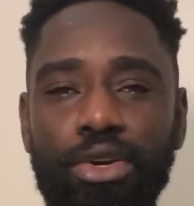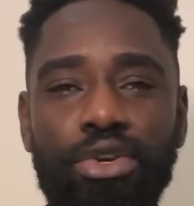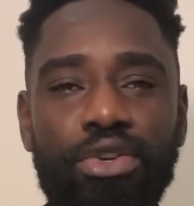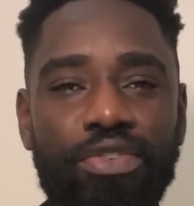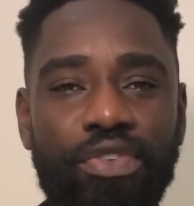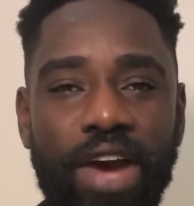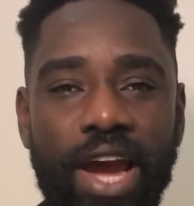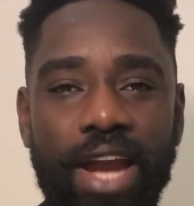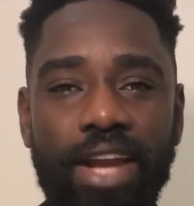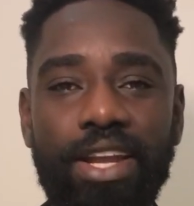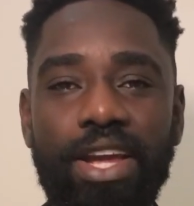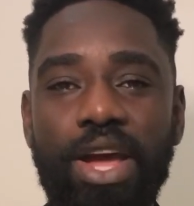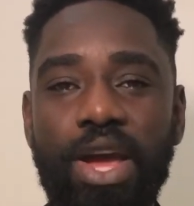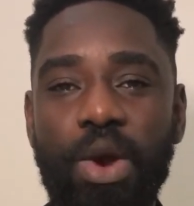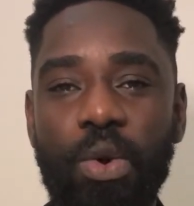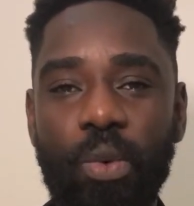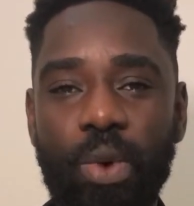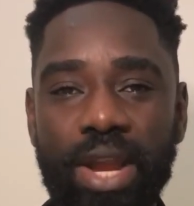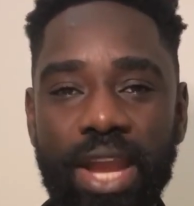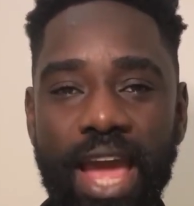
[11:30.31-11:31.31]
notified
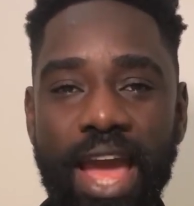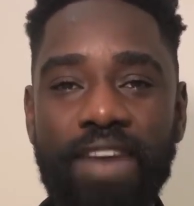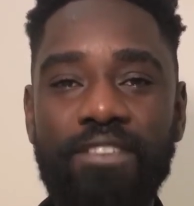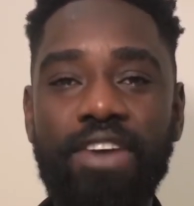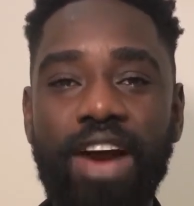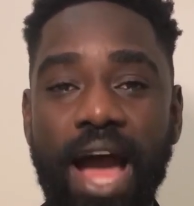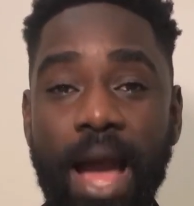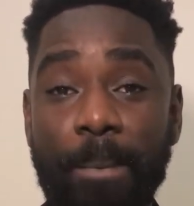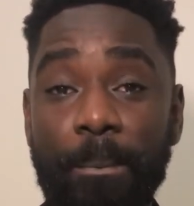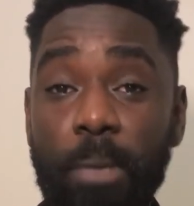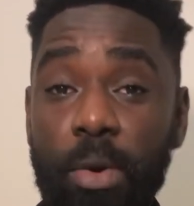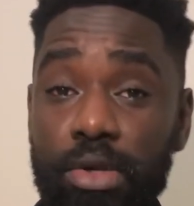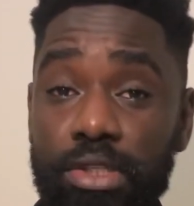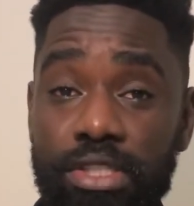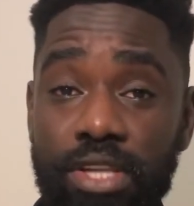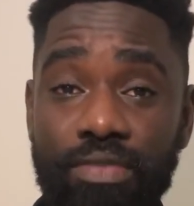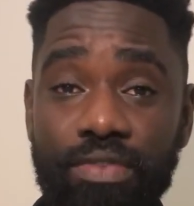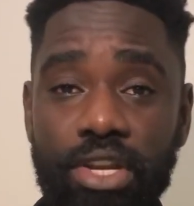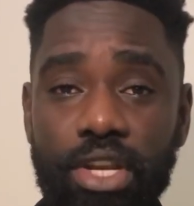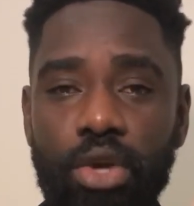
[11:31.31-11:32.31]
whenever I
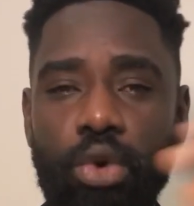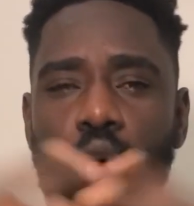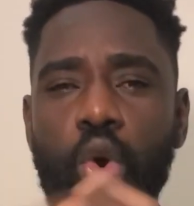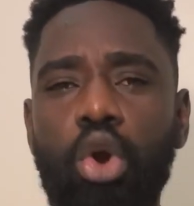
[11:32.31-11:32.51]
post a video.